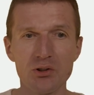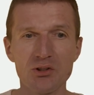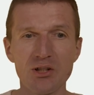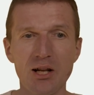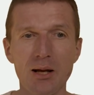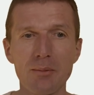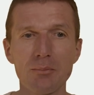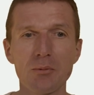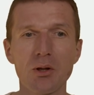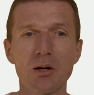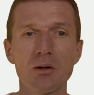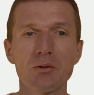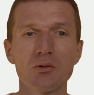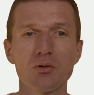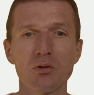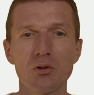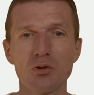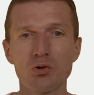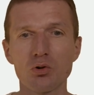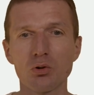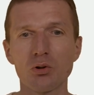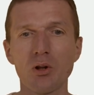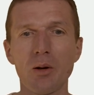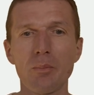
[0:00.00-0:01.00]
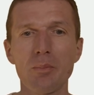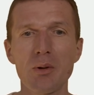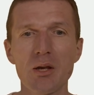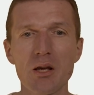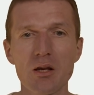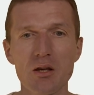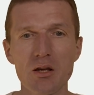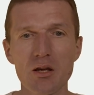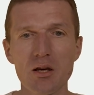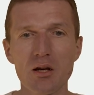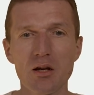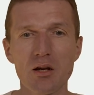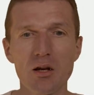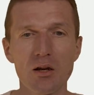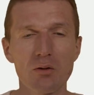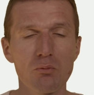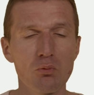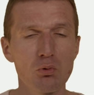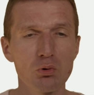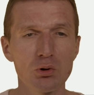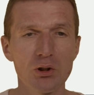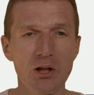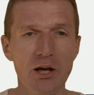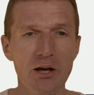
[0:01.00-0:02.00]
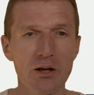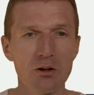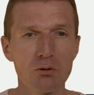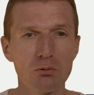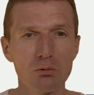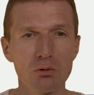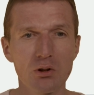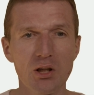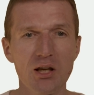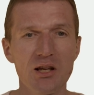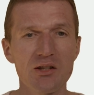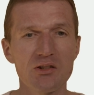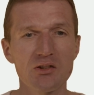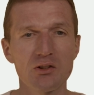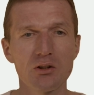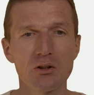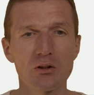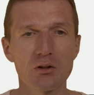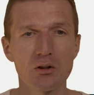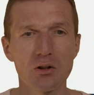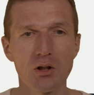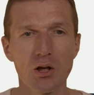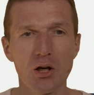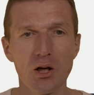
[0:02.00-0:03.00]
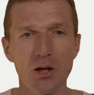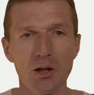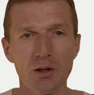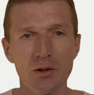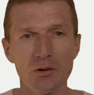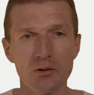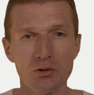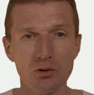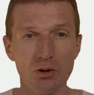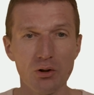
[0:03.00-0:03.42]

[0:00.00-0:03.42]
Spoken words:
Lambda. So it should appear here, and we would like to test it. So